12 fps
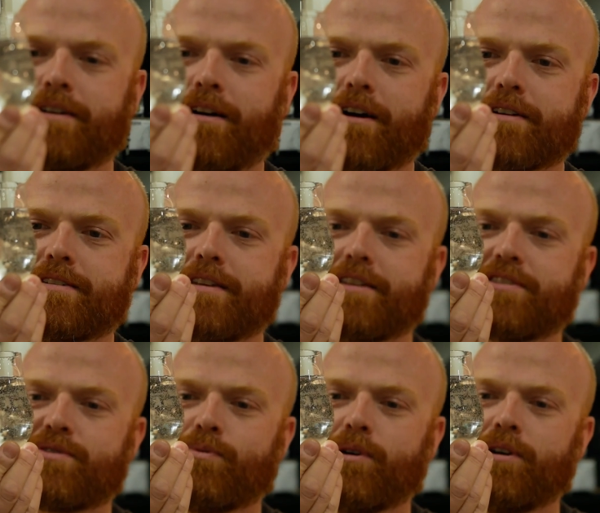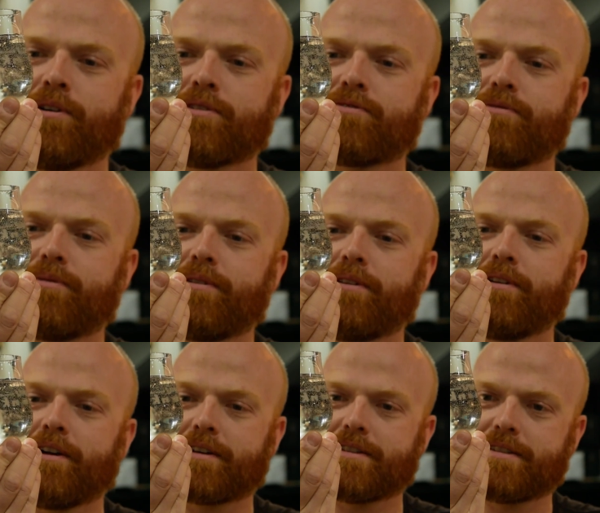I could see the swirls
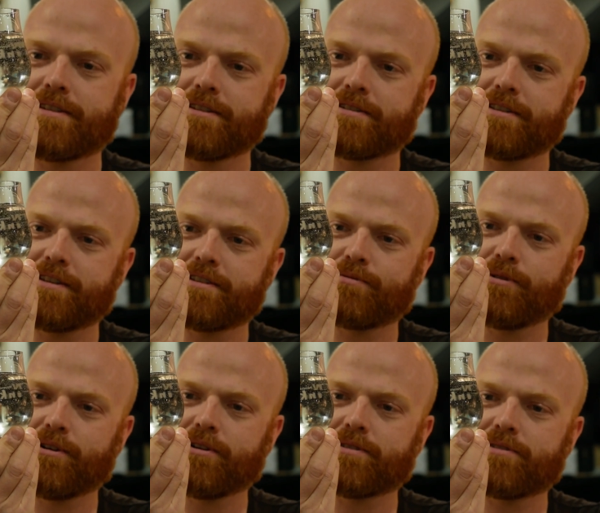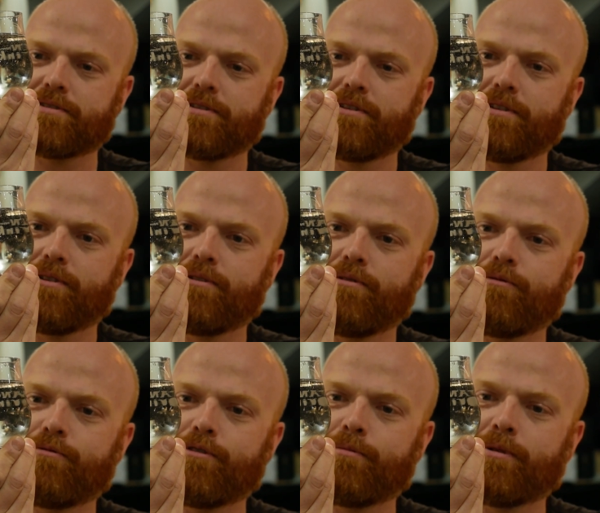I could still see the swirls
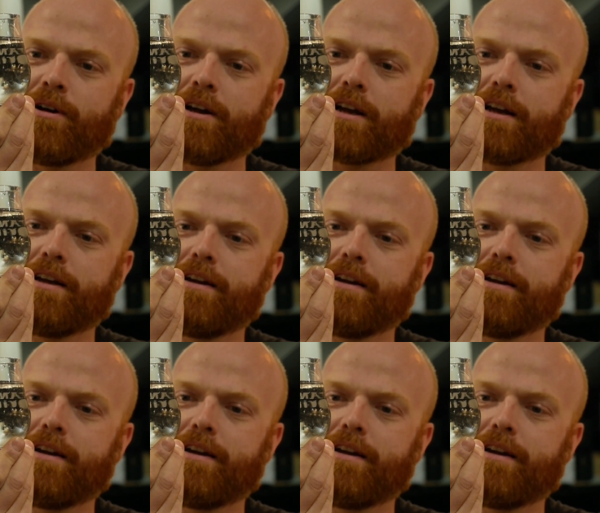from like